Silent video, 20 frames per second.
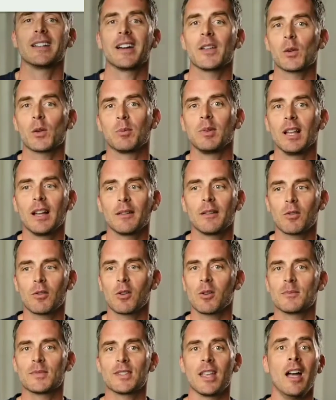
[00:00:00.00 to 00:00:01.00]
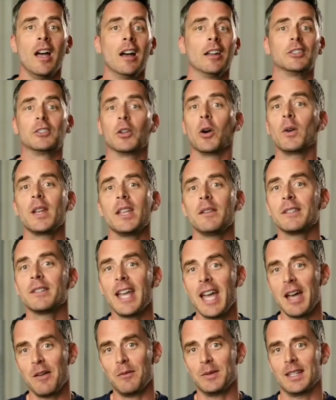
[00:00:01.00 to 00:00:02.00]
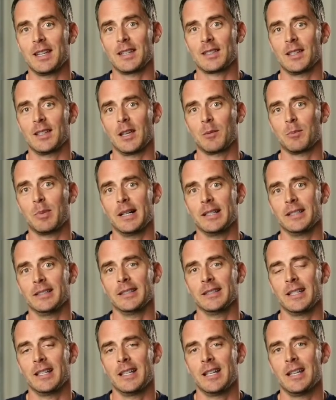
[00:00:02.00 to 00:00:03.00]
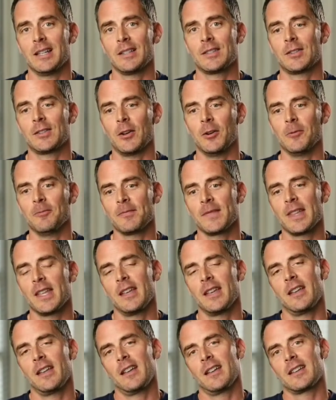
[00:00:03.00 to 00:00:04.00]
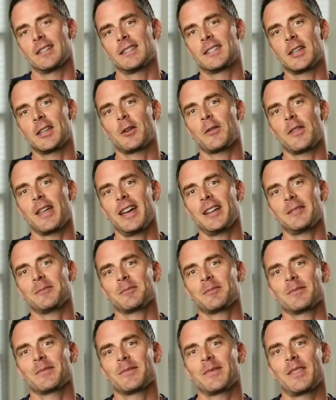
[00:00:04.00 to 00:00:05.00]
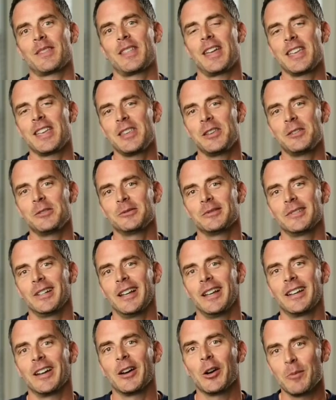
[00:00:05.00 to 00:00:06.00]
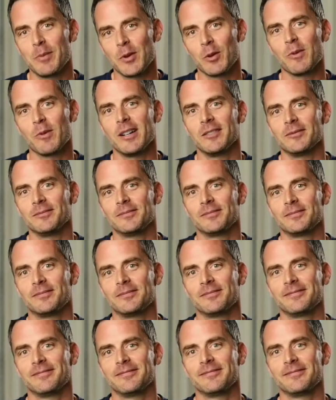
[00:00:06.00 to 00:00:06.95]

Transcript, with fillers: Do you want to get used to the fact that people don't fucking want this update? Look at your dislikes. Is that...